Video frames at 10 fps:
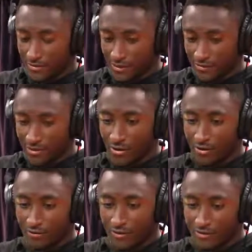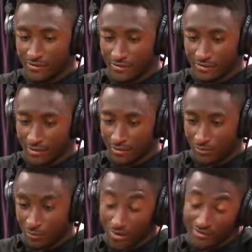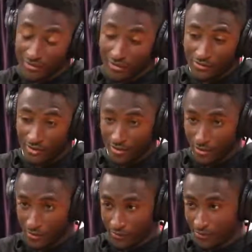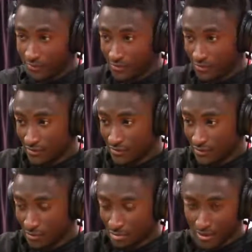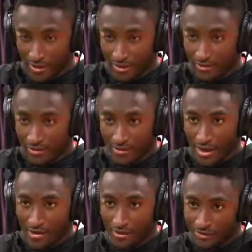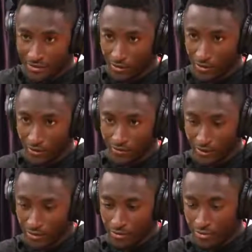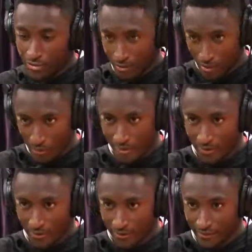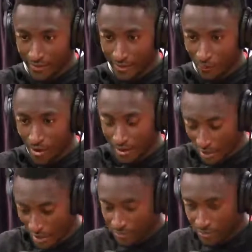Disc golf is what it sounds like. You play 9 or 18 holes, and you're throwing and walking up to